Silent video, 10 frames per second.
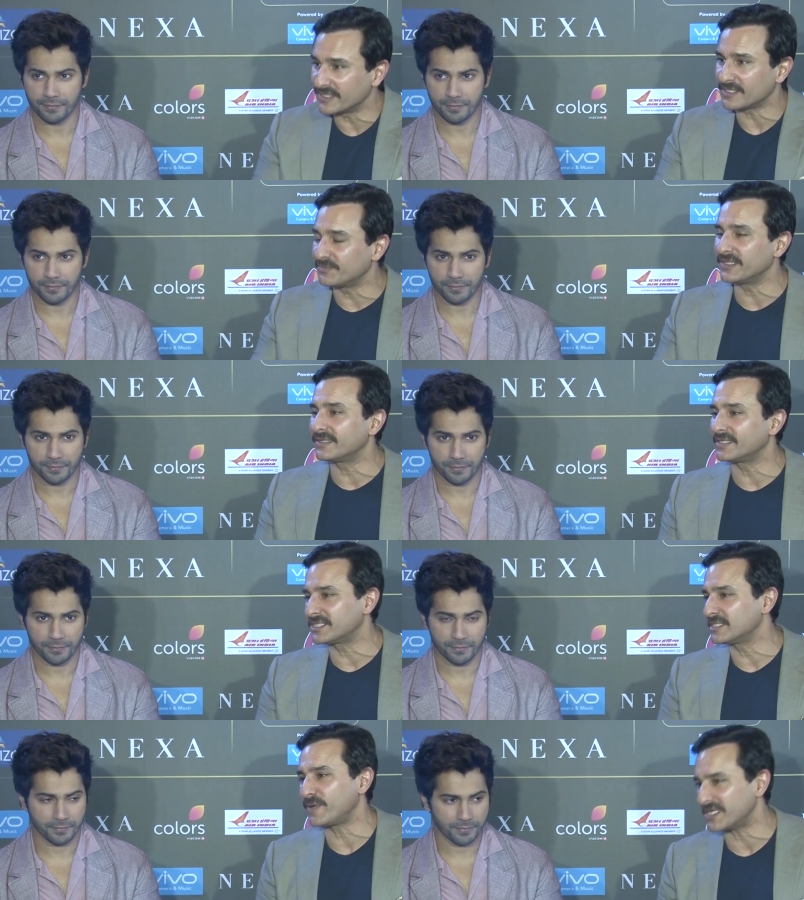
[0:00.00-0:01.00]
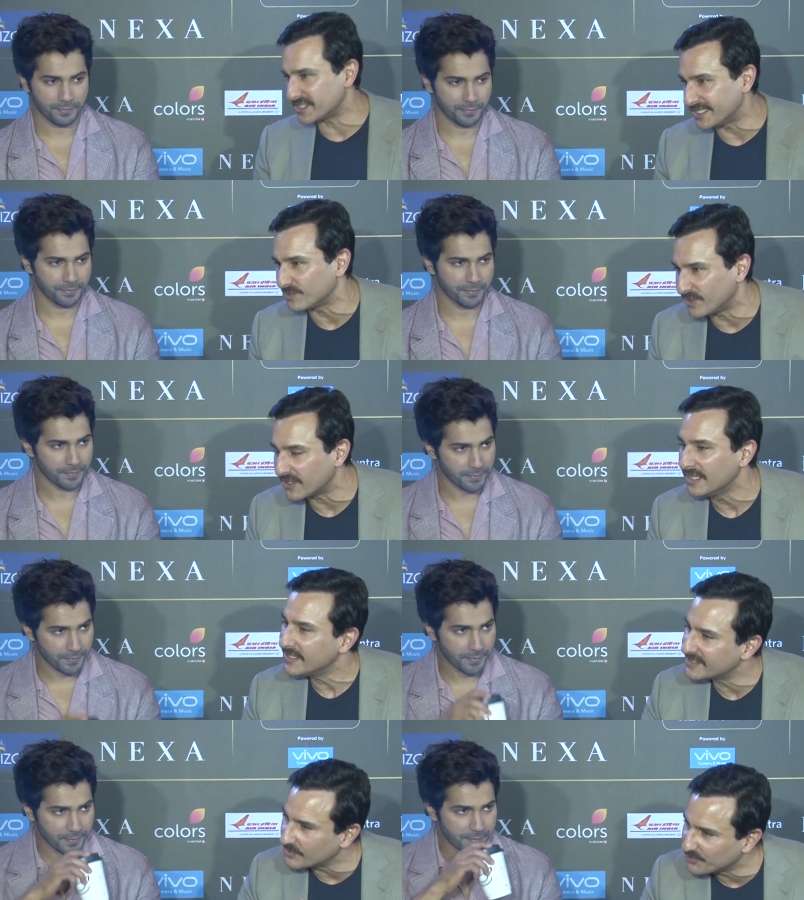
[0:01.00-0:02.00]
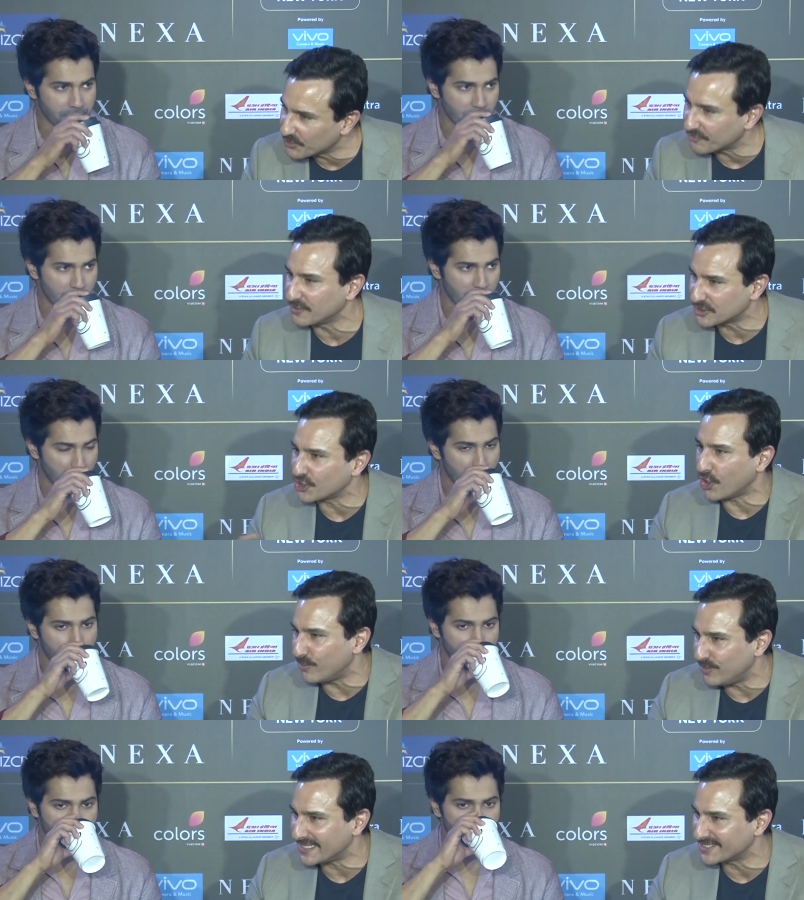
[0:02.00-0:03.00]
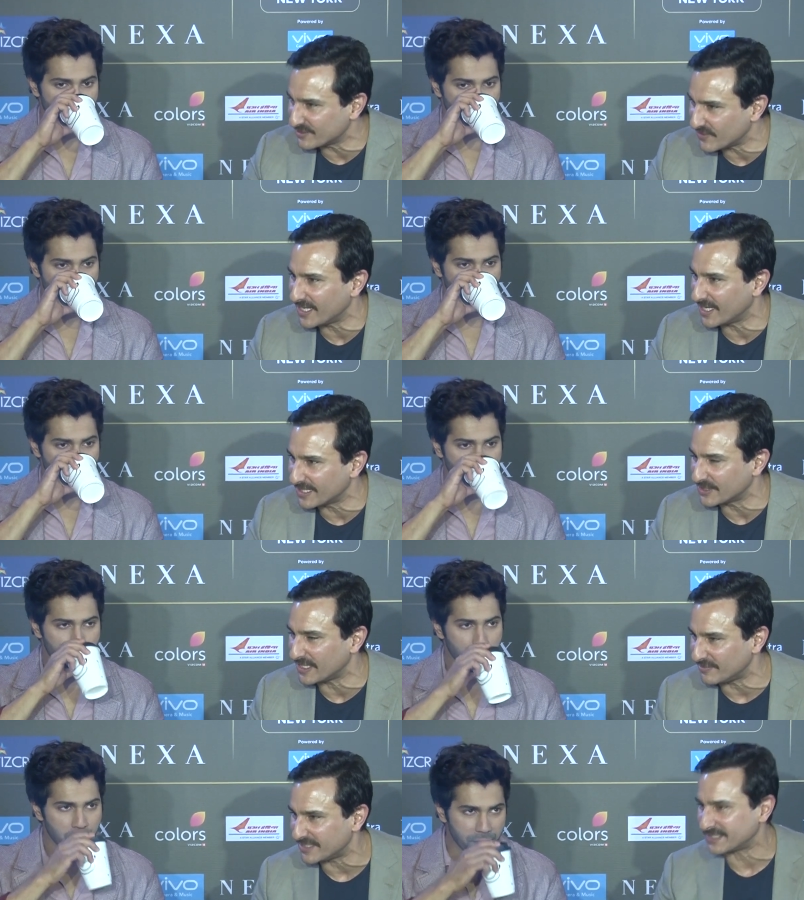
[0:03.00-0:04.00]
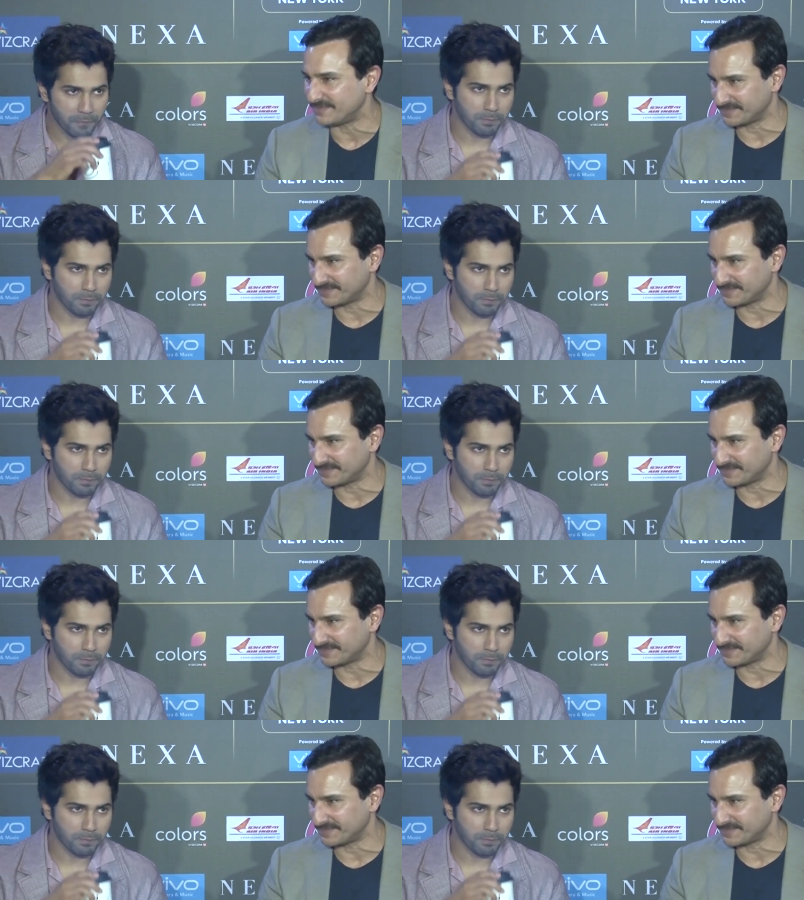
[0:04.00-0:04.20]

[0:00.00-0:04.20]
Speaker 1: doing something that she's passionate about. It's a beautiful job, and she's very lucky to have it.